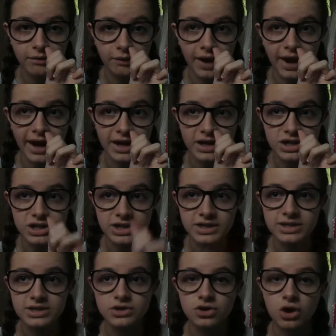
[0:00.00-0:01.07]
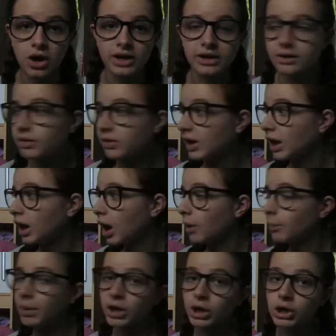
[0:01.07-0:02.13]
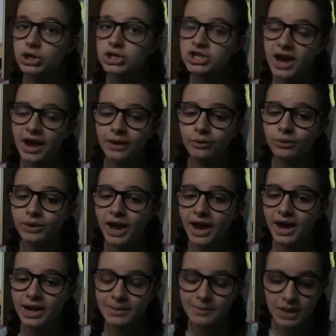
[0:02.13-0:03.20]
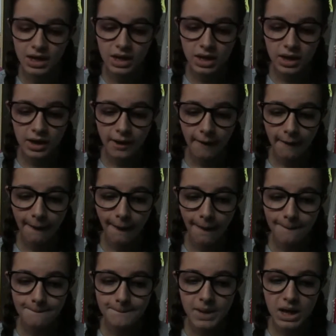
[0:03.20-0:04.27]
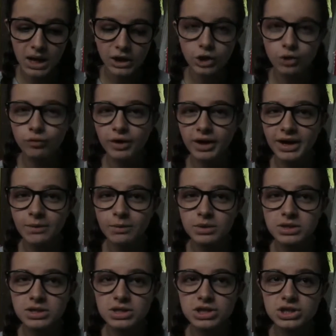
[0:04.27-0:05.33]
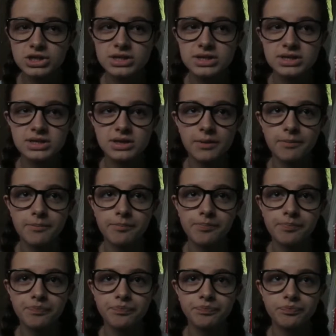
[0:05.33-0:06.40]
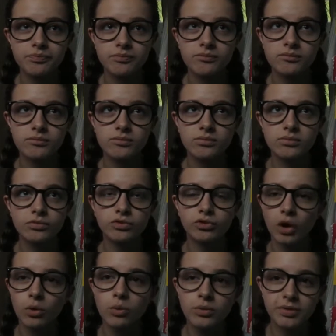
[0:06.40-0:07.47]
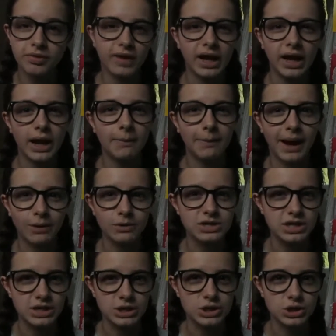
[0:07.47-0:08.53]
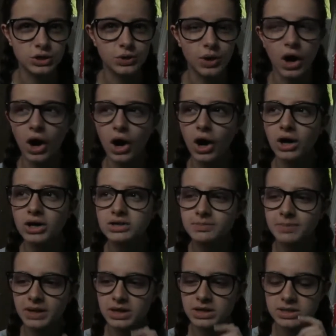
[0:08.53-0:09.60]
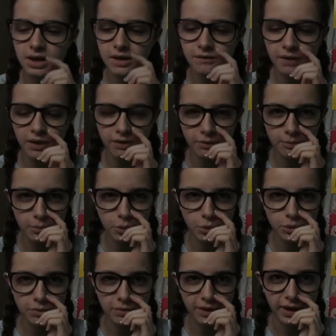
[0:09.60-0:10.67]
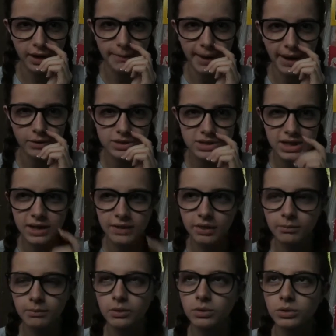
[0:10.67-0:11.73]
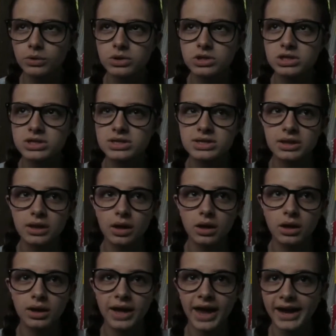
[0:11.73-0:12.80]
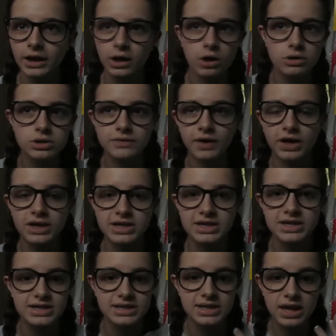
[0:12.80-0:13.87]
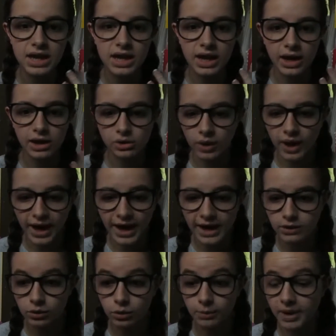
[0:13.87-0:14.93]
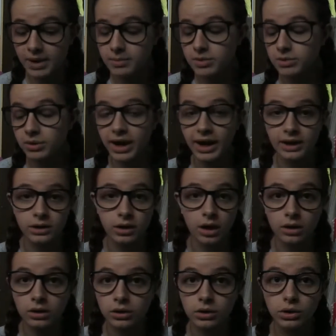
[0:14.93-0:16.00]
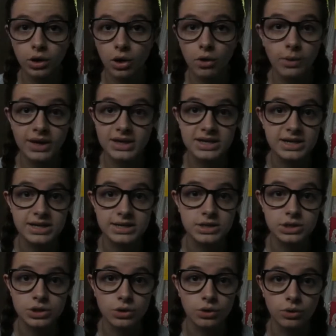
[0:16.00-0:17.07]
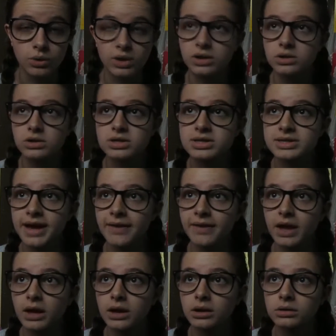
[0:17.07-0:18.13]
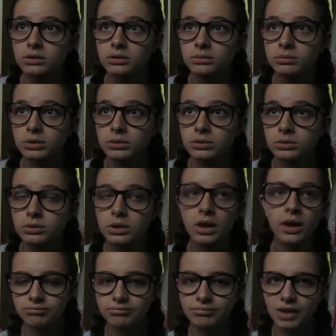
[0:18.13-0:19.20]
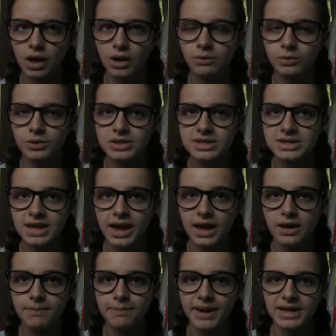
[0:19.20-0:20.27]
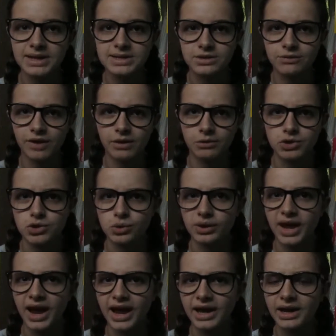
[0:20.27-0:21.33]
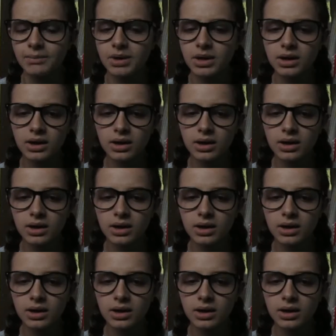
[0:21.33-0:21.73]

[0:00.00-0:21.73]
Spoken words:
for ages trying to think up a good channel name, but you really want to just don't think about it too hard, because I find the more you think about it, the more you're just getting loads of ideas in your head, or maybe you're getting no ideas at all and you're just sat there like, oh my god. I would say based around your name,